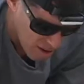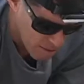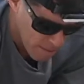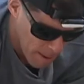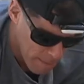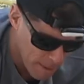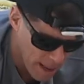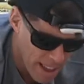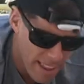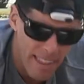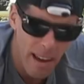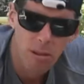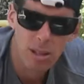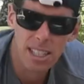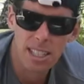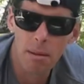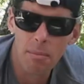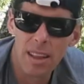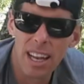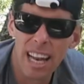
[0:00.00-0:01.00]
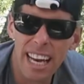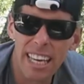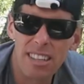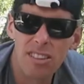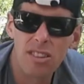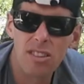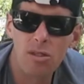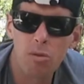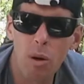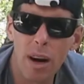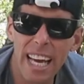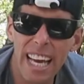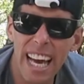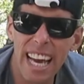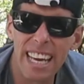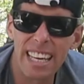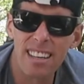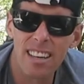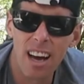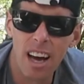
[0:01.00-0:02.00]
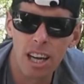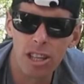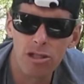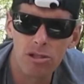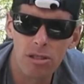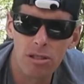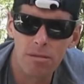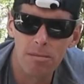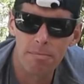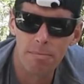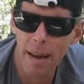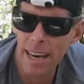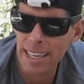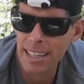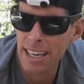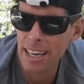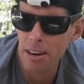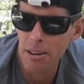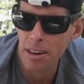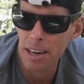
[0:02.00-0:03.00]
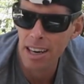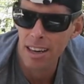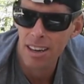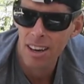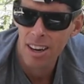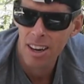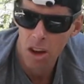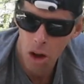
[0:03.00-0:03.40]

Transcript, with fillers: Remember, there was something like twenty-eight hundred bacteria